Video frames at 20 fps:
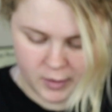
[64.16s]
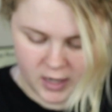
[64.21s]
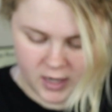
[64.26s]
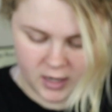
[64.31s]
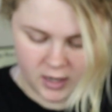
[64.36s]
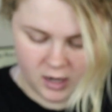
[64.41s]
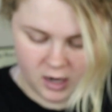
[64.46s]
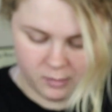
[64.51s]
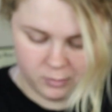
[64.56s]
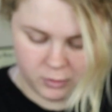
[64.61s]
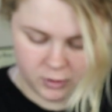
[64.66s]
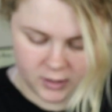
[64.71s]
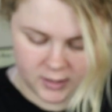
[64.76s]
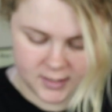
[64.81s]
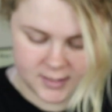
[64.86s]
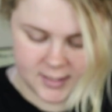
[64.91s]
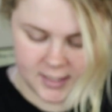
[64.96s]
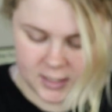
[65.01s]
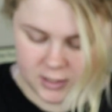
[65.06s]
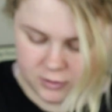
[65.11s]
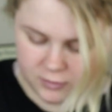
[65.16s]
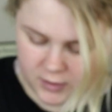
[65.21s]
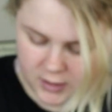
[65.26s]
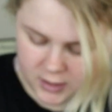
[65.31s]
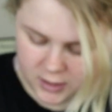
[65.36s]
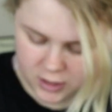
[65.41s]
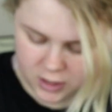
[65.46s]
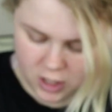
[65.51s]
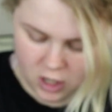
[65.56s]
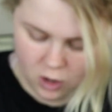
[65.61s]
bought a couple
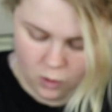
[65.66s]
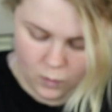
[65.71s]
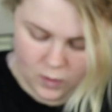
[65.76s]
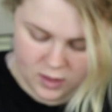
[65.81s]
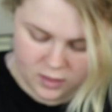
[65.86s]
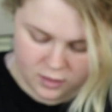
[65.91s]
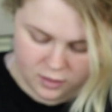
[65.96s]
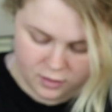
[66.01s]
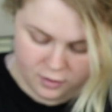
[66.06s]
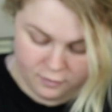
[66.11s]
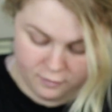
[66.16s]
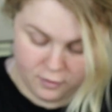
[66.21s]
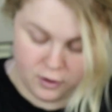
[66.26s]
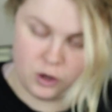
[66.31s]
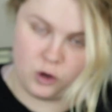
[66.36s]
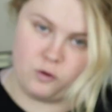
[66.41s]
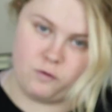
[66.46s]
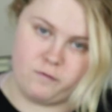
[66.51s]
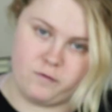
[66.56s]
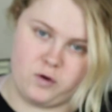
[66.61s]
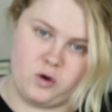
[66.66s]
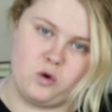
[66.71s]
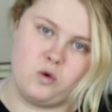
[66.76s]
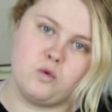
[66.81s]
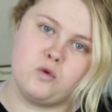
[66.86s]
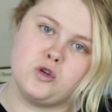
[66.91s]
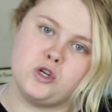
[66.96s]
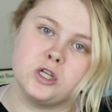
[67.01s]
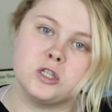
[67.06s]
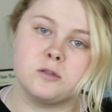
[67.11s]
accessories to go with the new
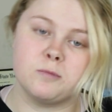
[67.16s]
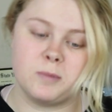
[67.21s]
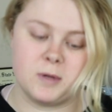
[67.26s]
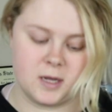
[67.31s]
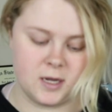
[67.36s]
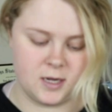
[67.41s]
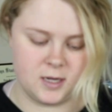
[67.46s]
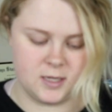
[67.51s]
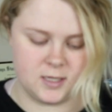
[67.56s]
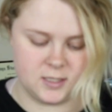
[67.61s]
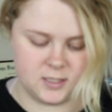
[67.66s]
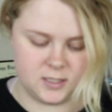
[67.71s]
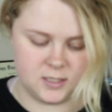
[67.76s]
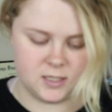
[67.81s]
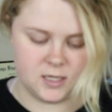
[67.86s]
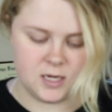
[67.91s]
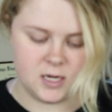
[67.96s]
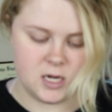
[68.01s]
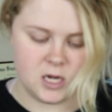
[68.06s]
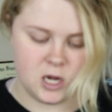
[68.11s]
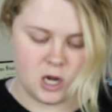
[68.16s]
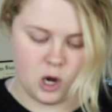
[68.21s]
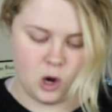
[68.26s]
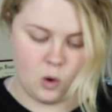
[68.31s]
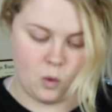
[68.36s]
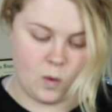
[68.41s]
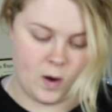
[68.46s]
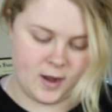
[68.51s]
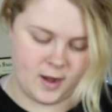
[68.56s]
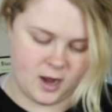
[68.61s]
phone, just because
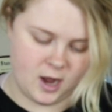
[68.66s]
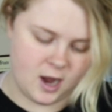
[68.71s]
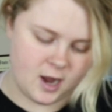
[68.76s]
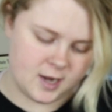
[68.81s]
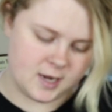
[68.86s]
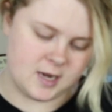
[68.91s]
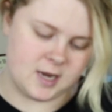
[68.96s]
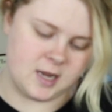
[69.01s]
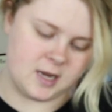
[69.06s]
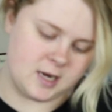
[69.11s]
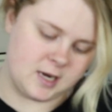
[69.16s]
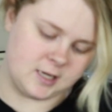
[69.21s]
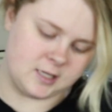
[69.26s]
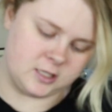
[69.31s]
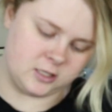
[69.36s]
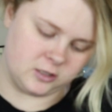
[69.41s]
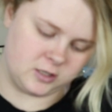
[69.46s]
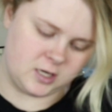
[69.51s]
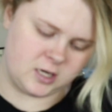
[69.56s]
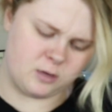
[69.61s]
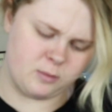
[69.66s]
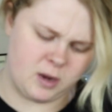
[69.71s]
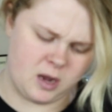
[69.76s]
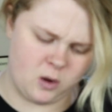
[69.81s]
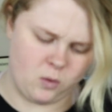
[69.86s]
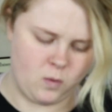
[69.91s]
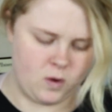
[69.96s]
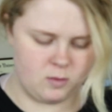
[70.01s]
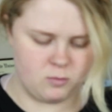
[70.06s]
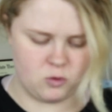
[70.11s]
why not? And I still need to buy
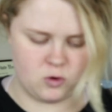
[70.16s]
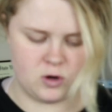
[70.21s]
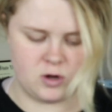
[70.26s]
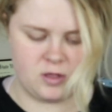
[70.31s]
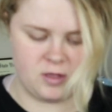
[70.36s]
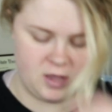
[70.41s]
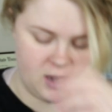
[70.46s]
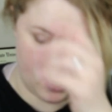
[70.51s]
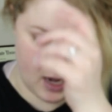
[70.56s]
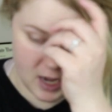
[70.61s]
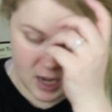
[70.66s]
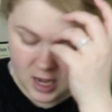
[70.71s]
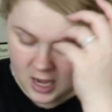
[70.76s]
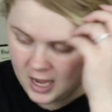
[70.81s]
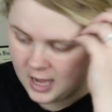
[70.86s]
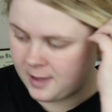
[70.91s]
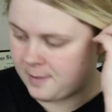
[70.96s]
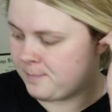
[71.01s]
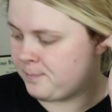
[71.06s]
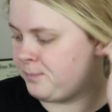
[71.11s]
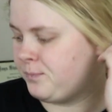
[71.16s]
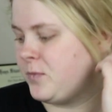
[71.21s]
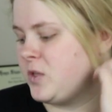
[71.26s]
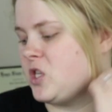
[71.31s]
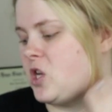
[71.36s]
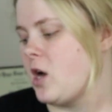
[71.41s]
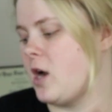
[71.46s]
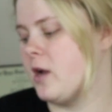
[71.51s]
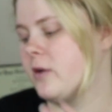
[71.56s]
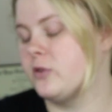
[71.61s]
one more thing.
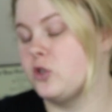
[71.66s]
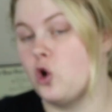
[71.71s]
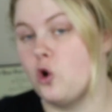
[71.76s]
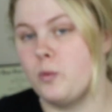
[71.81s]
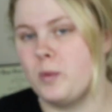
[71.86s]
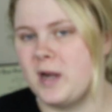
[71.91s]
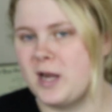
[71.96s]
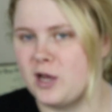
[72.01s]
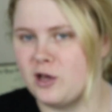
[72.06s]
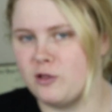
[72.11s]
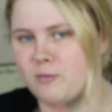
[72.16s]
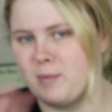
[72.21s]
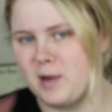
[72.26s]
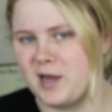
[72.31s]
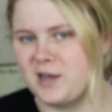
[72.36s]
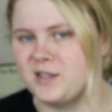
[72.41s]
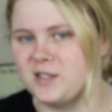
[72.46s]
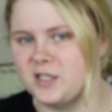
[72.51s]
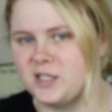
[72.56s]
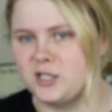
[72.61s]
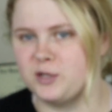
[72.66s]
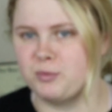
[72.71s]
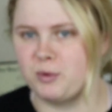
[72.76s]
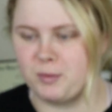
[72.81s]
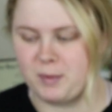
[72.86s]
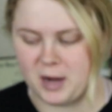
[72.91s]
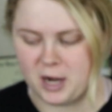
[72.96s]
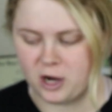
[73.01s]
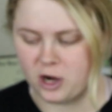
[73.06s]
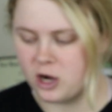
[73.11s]
Sorry, I was opening all the boxes to
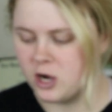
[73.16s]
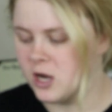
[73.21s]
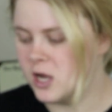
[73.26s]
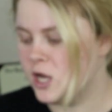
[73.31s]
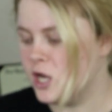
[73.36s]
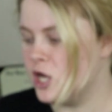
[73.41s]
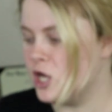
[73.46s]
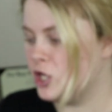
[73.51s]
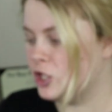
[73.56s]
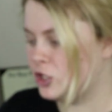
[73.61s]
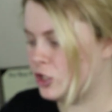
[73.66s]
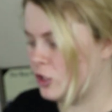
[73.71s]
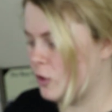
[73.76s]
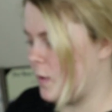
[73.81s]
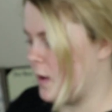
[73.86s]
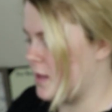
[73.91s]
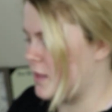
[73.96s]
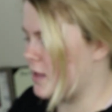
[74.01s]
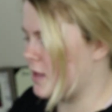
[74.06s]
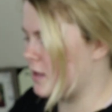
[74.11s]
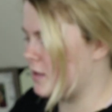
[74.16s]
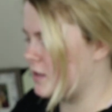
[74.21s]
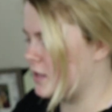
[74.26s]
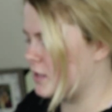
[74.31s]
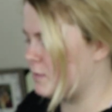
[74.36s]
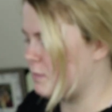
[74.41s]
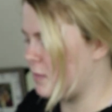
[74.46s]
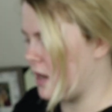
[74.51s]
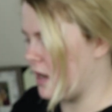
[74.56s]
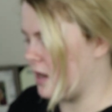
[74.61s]
prepare. So I think
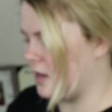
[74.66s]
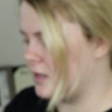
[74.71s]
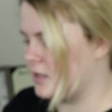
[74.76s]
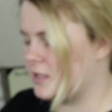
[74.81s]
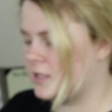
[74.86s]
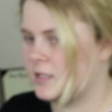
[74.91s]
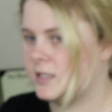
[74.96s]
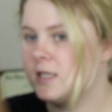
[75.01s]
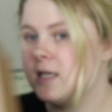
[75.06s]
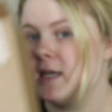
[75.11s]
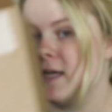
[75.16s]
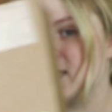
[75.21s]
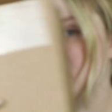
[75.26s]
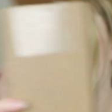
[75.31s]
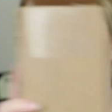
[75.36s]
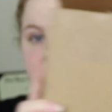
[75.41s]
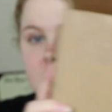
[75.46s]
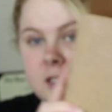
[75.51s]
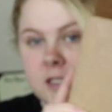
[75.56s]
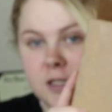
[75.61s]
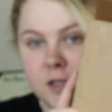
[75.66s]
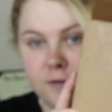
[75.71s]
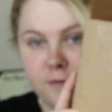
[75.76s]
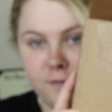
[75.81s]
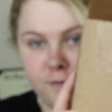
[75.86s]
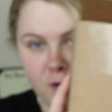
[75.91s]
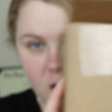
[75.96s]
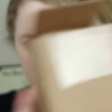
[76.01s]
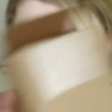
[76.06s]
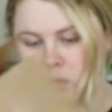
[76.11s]
this box is the
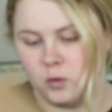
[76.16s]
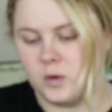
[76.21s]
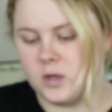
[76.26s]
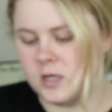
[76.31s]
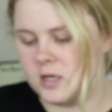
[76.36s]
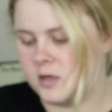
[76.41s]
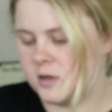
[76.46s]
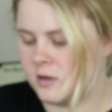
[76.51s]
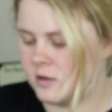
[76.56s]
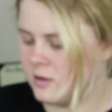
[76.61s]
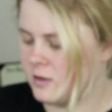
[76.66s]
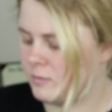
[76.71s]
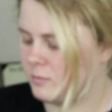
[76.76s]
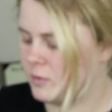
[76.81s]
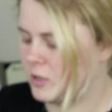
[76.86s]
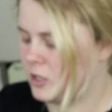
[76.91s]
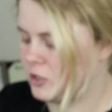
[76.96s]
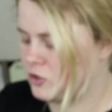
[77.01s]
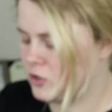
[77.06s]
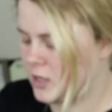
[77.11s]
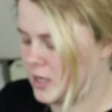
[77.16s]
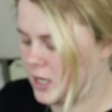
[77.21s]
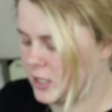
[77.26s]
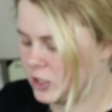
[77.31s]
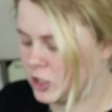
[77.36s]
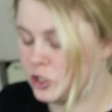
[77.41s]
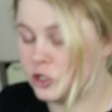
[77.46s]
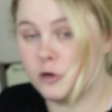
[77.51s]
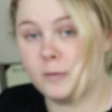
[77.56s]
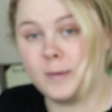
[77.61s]
phone. I'm gonna try not
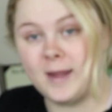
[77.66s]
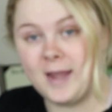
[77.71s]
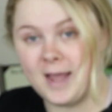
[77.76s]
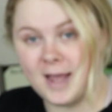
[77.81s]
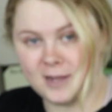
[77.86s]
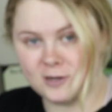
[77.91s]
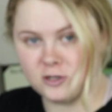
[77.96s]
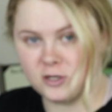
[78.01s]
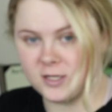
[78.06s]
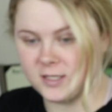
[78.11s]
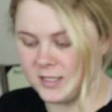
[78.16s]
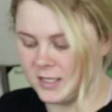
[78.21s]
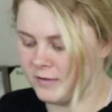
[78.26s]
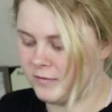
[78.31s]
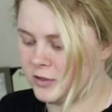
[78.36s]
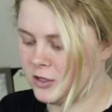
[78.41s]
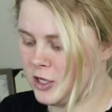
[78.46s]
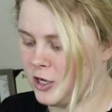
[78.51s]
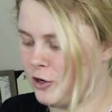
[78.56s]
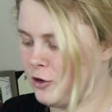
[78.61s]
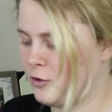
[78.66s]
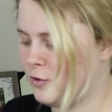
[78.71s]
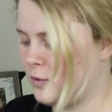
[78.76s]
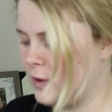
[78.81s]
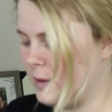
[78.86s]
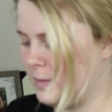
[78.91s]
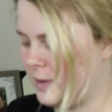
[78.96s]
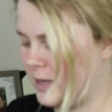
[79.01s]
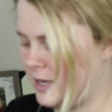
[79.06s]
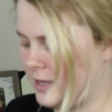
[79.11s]
to show my address, even though,
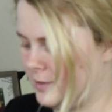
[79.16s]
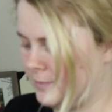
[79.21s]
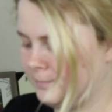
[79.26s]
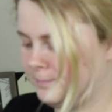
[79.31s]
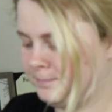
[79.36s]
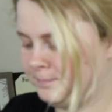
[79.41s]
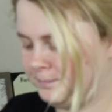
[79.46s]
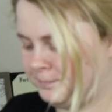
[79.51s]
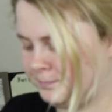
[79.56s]
I mean,